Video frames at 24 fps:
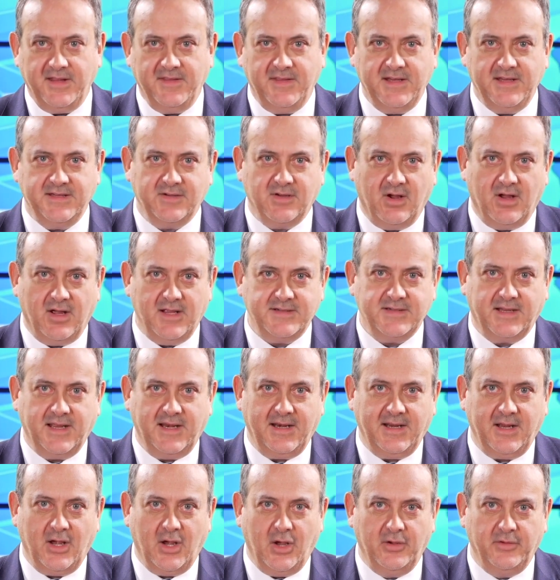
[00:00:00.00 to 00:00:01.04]
these guys are
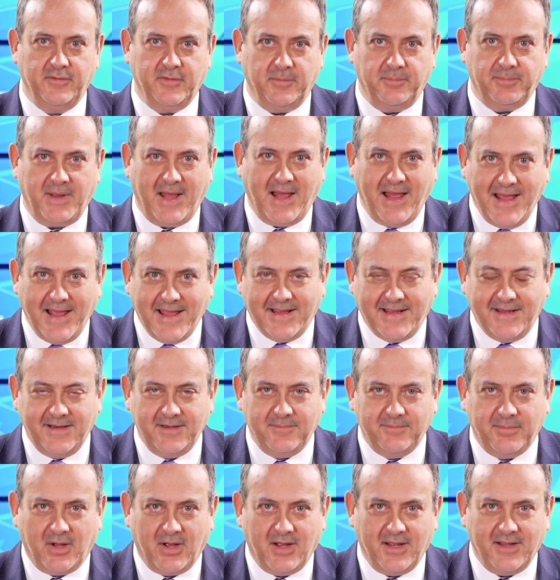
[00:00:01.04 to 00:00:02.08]
getting
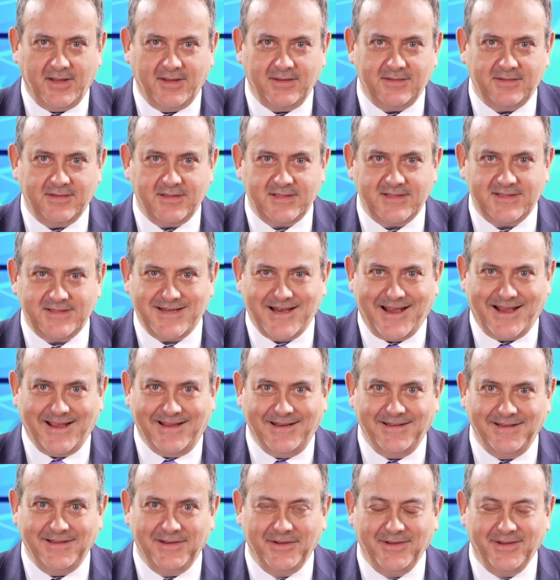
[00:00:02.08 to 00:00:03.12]
overpaid by the
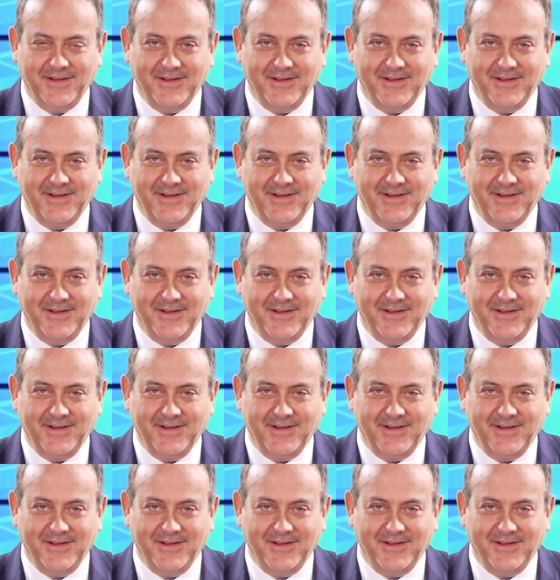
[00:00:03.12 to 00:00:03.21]
state,